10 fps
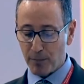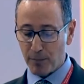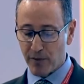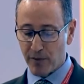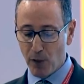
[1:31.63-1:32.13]

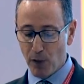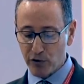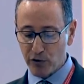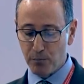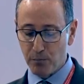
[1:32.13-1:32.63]
Perhaps the
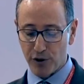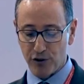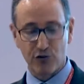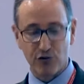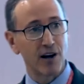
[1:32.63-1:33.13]
most
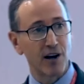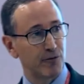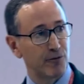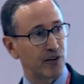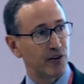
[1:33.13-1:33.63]
important
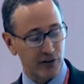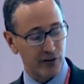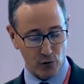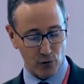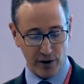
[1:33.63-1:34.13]
driver of
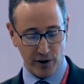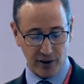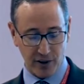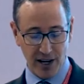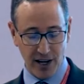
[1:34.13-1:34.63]
disaster
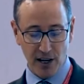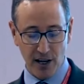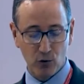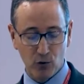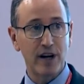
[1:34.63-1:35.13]
risk
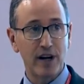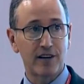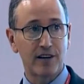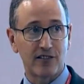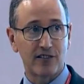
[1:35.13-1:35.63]
is
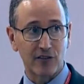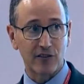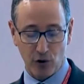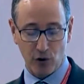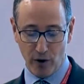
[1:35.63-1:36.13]
weak
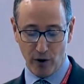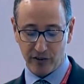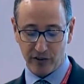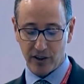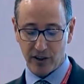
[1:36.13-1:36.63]
disaster
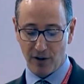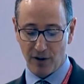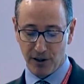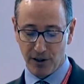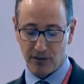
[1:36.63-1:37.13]
risk
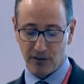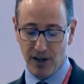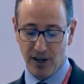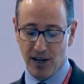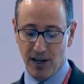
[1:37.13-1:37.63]
governance.